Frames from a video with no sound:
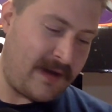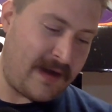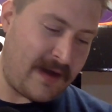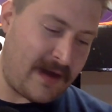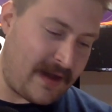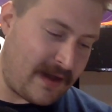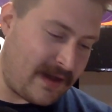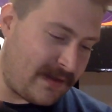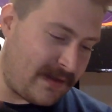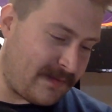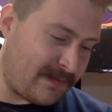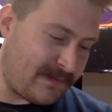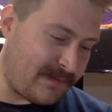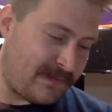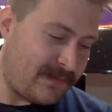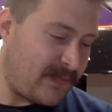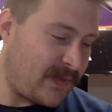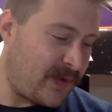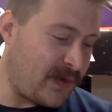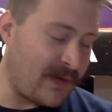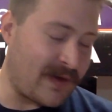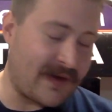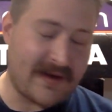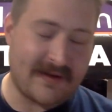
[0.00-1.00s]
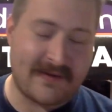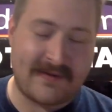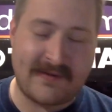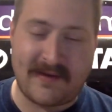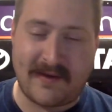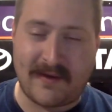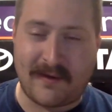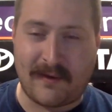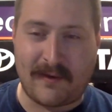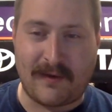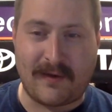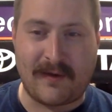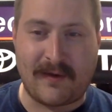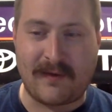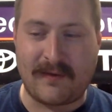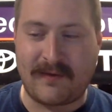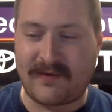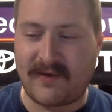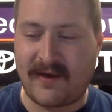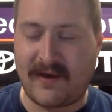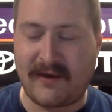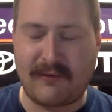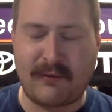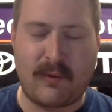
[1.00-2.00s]
And, like I said earlier,
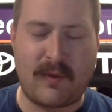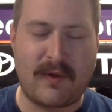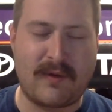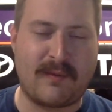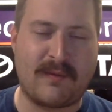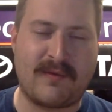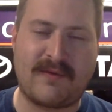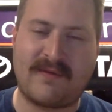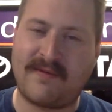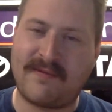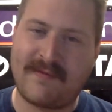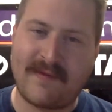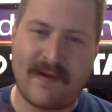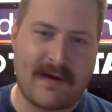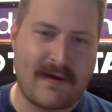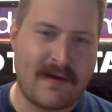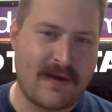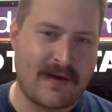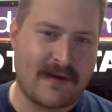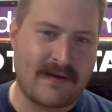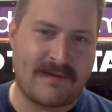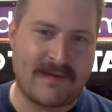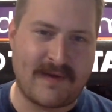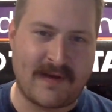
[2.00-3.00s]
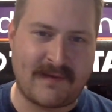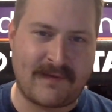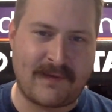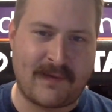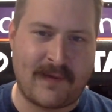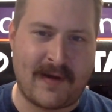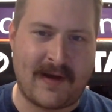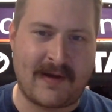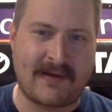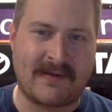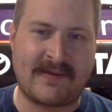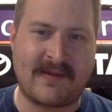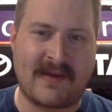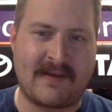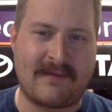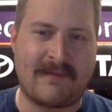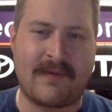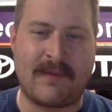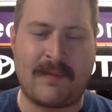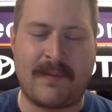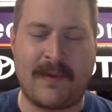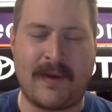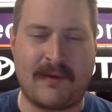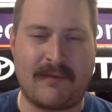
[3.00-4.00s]
stage 1 was very uneventful outside of
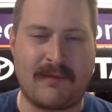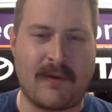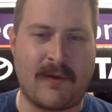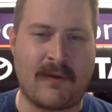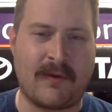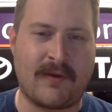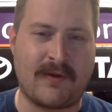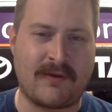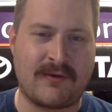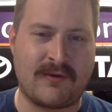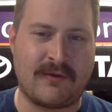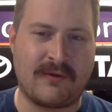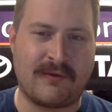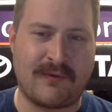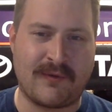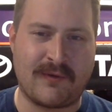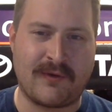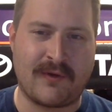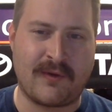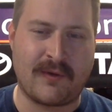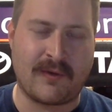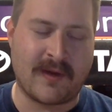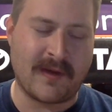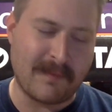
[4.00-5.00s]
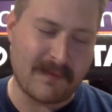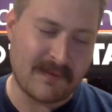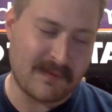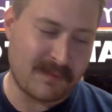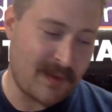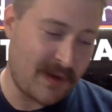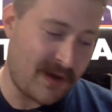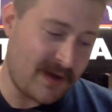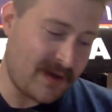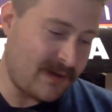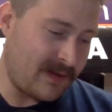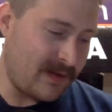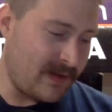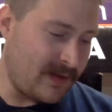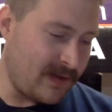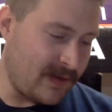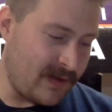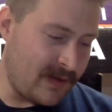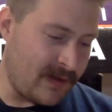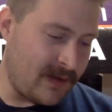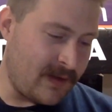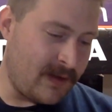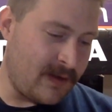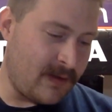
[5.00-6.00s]
the pit road issues for Joe Gibbs. But
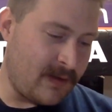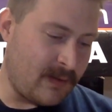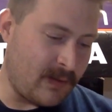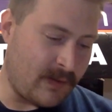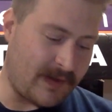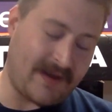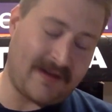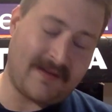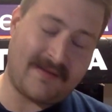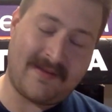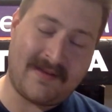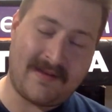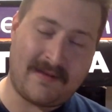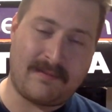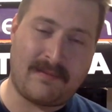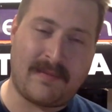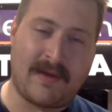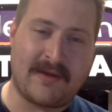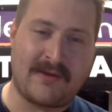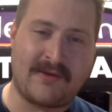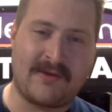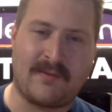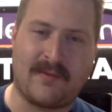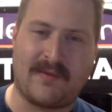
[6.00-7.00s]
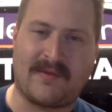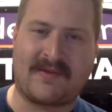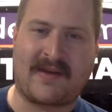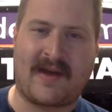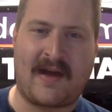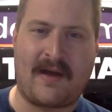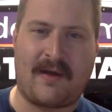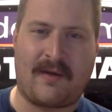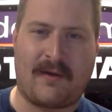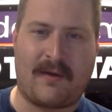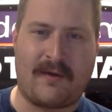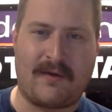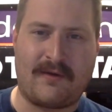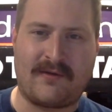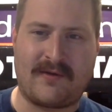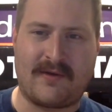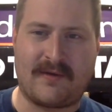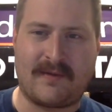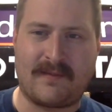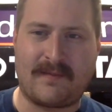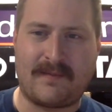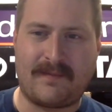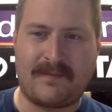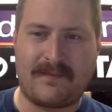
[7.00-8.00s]
what I didn't mention was Kyle
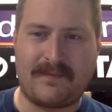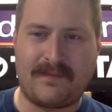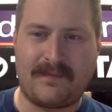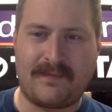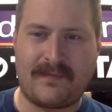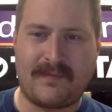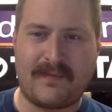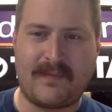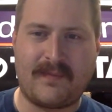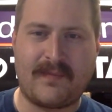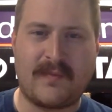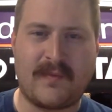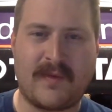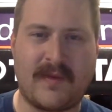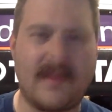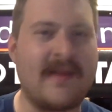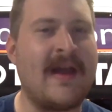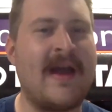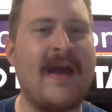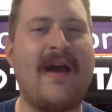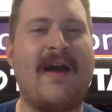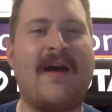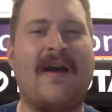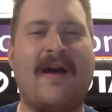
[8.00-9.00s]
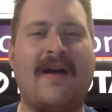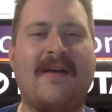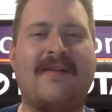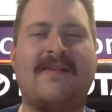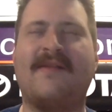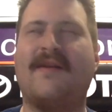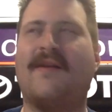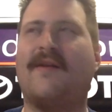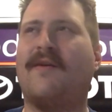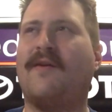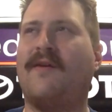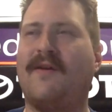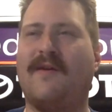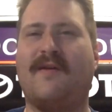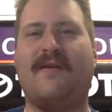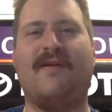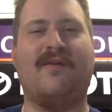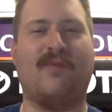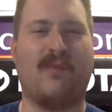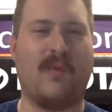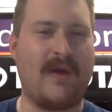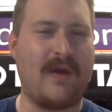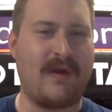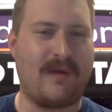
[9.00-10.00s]
Larson. And yeah, I said earlier
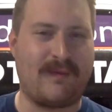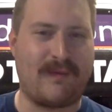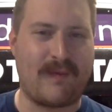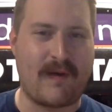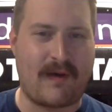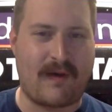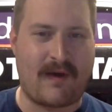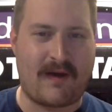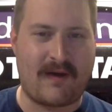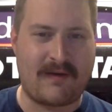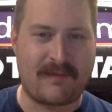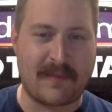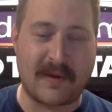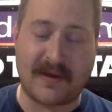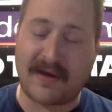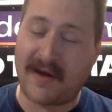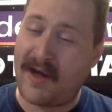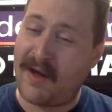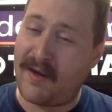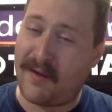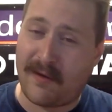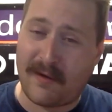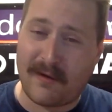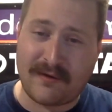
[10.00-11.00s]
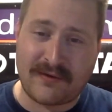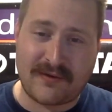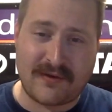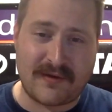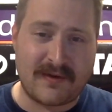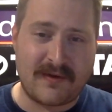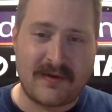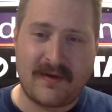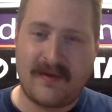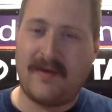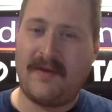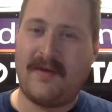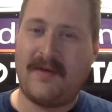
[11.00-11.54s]
his wheel fell off, but Kyle Larson,